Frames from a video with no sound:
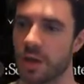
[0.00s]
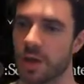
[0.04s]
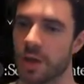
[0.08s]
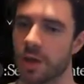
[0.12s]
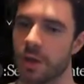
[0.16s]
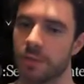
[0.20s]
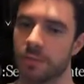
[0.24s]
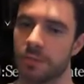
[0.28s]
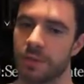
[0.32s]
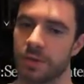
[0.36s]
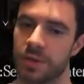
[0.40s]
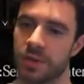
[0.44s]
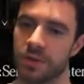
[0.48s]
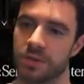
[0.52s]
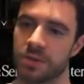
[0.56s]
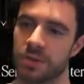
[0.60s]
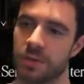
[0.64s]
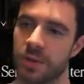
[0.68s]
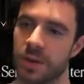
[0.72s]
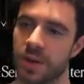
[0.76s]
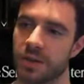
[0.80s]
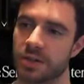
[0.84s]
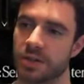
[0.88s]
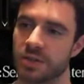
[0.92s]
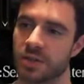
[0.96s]
Because
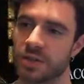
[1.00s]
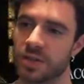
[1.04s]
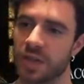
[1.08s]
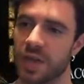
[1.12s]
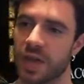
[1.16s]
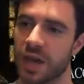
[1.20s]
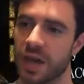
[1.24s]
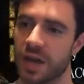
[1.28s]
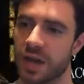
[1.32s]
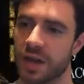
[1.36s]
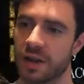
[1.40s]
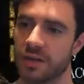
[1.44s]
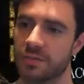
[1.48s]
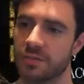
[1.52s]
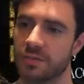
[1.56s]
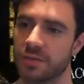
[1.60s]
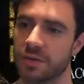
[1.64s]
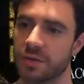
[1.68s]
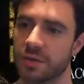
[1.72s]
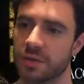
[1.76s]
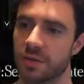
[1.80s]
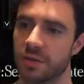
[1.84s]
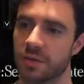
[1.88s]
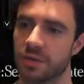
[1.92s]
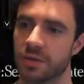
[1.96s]
you actually have
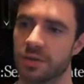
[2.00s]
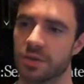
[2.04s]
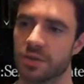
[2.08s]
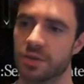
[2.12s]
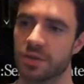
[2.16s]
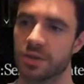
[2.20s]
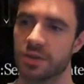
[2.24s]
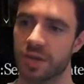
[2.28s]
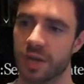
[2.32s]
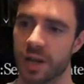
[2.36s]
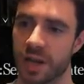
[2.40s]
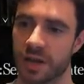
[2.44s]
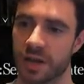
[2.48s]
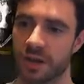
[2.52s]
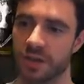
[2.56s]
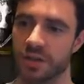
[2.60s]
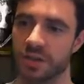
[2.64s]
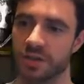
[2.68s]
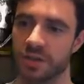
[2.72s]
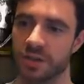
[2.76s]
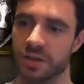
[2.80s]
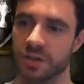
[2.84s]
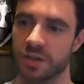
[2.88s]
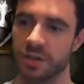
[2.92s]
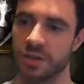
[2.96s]
the
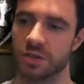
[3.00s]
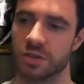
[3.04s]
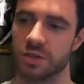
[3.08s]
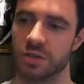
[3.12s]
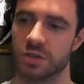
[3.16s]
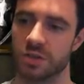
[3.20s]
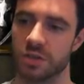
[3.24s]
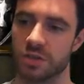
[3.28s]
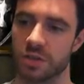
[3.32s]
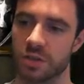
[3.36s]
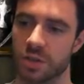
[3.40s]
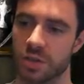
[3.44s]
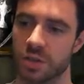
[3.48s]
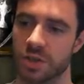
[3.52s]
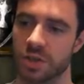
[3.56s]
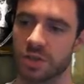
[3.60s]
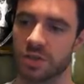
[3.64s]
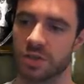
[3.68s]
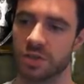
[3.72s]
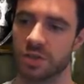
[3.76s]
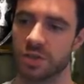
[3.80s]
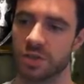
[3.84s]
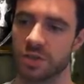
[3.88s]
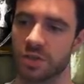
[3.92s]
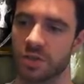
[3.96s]
chance and the
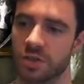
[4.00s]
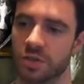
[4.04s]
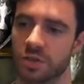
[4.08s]
choice